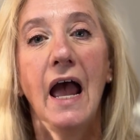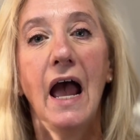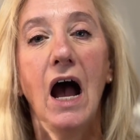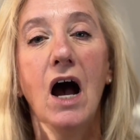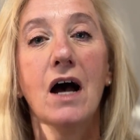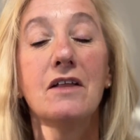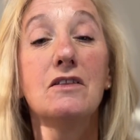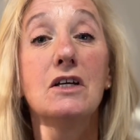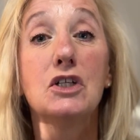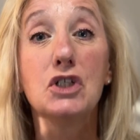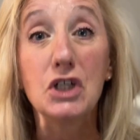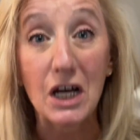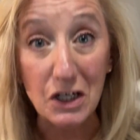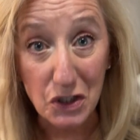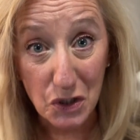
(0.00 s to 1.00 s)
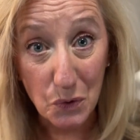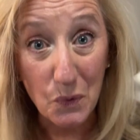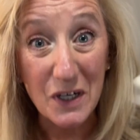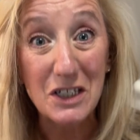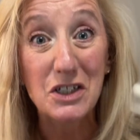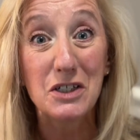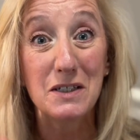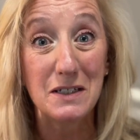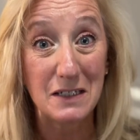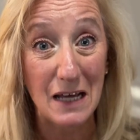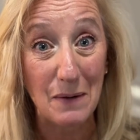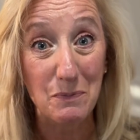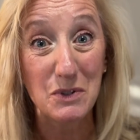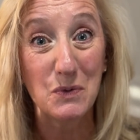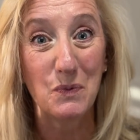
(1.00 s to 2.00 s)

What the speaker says: the Jesuit steps,